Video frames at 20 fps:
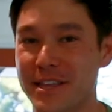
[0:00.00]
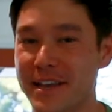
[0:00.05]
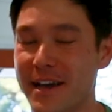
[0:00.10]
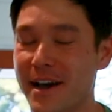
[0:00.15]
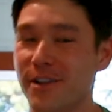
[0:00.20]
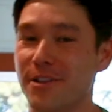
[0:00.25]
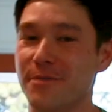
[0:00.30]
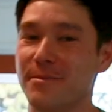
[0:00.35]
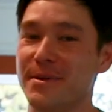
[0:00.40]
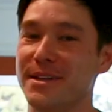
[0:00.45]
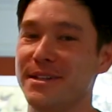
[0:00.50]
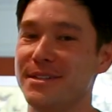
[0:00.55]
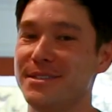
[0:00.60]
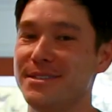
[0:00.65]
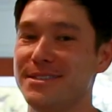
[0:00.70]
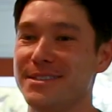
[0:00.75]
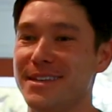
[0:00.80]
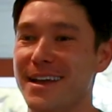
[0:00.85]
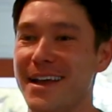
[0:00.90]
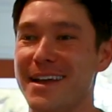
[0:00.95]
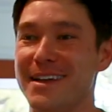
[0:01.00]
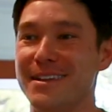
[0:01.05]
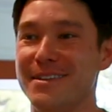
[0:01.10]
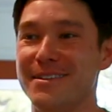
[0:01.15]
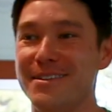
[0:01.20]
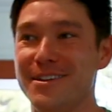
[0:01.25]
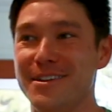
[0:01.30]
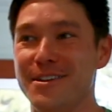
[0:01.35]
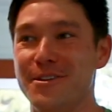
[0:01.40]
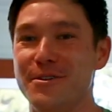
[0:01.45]
to the elements,
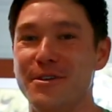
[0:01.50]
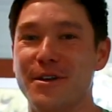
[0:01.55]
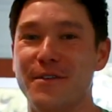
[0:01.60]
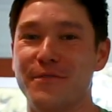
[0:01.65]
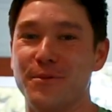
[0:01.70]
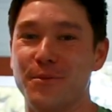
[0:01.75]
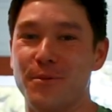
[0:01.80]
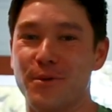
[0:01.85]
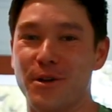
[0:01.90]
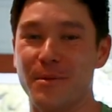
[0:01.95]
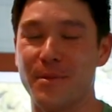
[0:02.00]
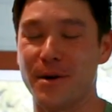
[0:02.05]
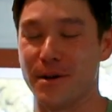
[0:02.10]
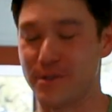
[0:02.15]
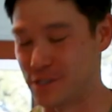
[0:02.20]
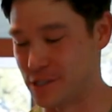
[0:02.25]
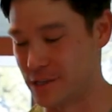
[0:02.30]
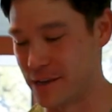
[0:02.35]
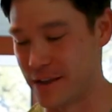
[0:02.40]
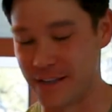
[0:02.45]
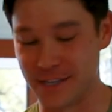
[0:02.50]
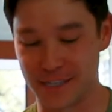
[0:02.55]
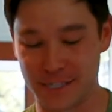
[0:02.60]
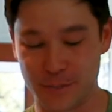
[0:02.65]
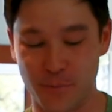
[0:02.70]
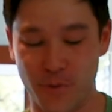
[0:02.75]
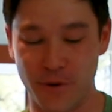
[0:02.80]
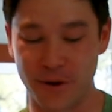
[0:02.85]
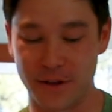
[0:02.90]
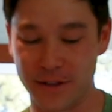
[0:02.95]
and you know, you have to worry about it
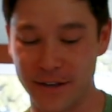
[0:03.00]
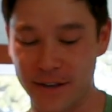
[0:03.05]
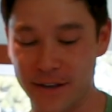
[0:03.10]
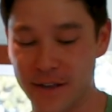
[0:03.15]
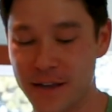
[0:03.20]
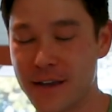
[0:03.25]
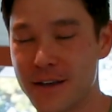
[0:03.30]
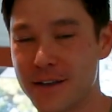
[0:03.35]
spoiling.